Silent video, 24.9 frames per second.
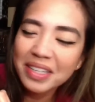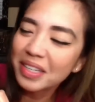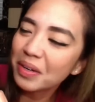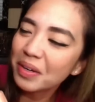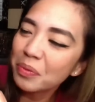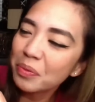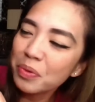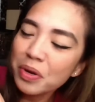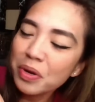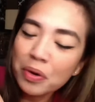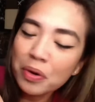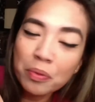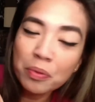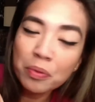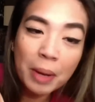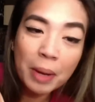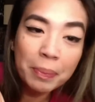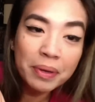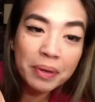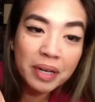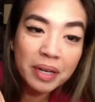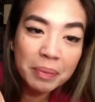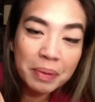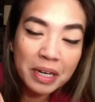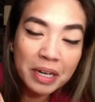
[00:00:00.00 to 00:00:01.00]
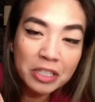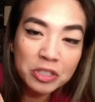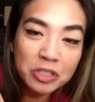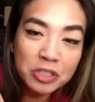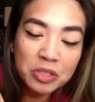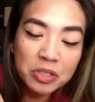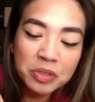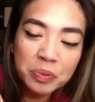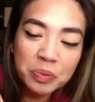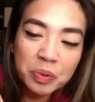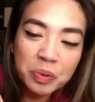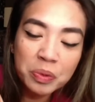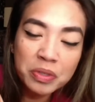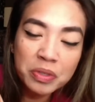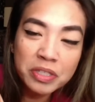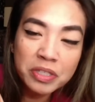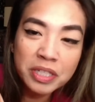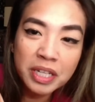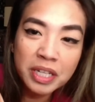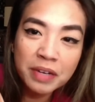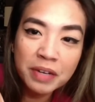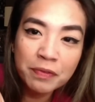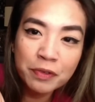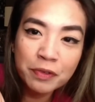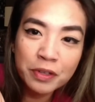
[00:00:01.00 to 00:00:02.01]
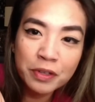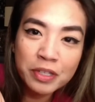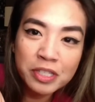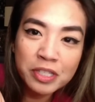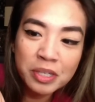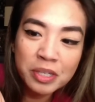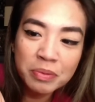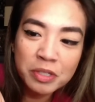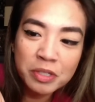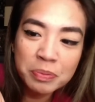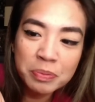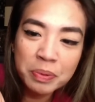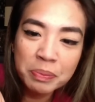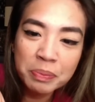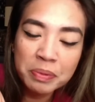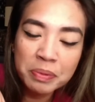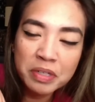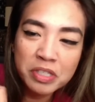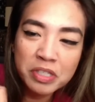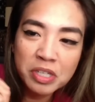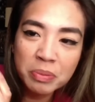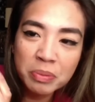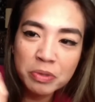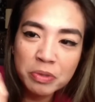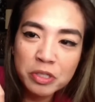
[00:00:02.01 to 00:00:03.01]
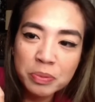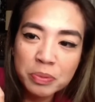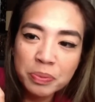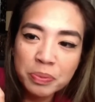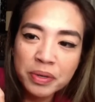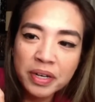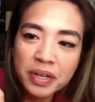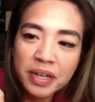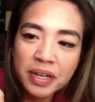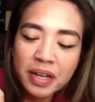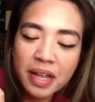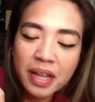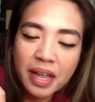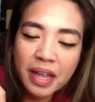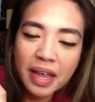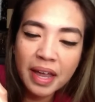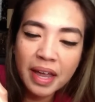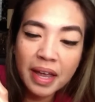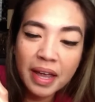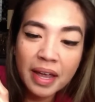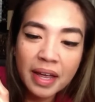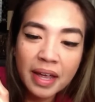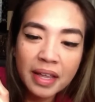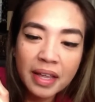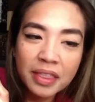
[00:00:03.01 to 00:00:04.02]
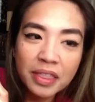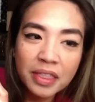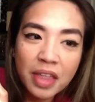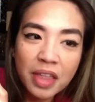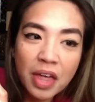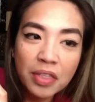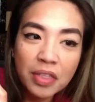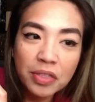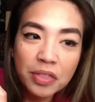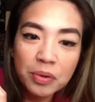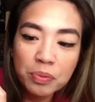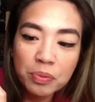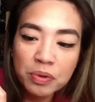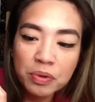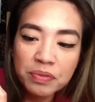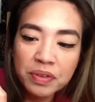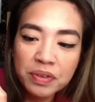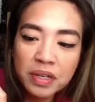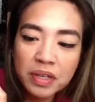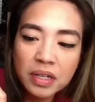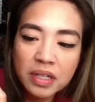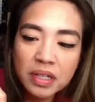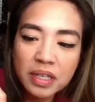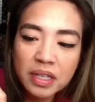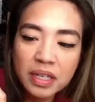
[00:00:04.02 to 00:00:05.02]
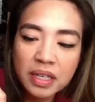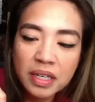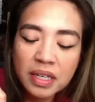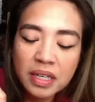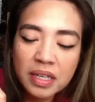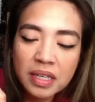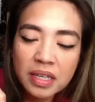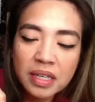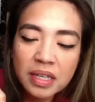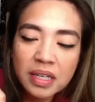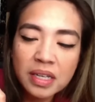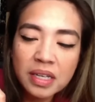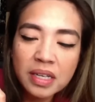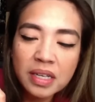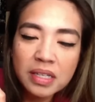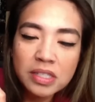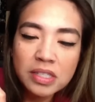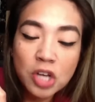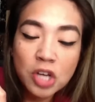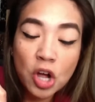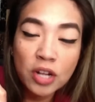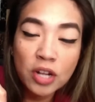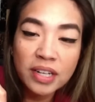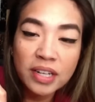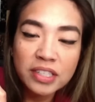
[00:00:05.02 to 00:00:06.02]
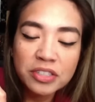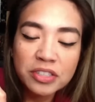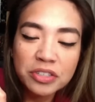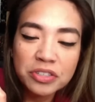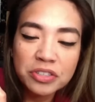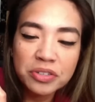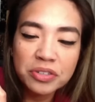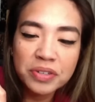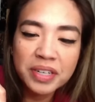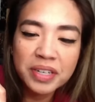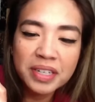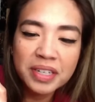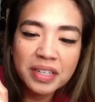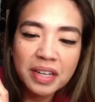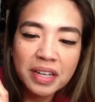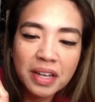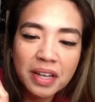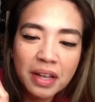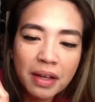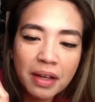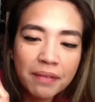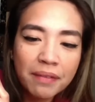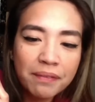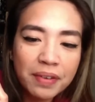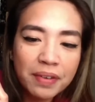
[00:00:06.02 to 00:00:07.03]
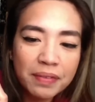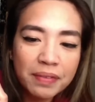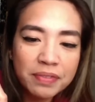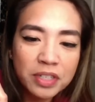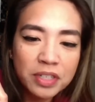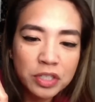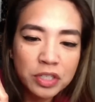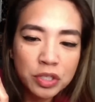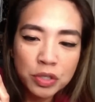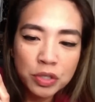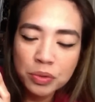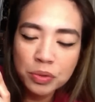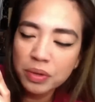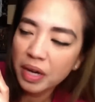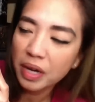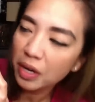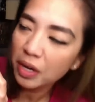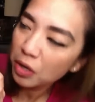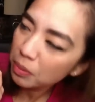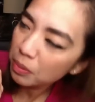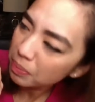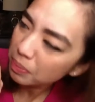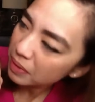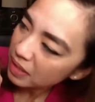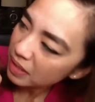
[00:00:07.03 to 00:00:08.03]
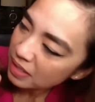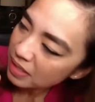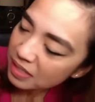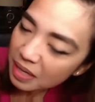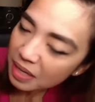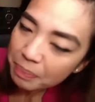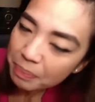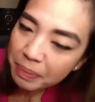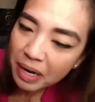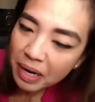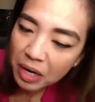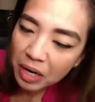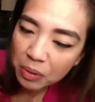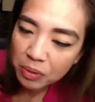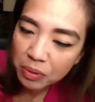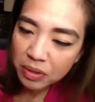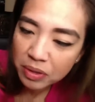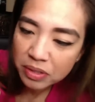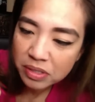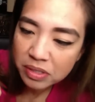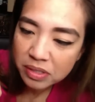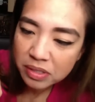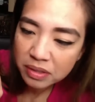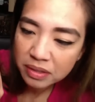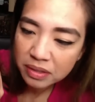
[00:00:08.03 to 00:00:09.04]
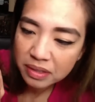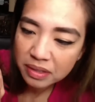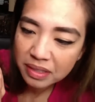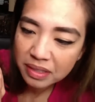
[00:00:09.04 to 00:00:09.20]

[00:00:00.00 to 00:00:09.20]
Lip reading: We are wrapping up Extra Rewards Club for the summer spring. And the reveal is all inserts are in 52. I hope, is that backwards?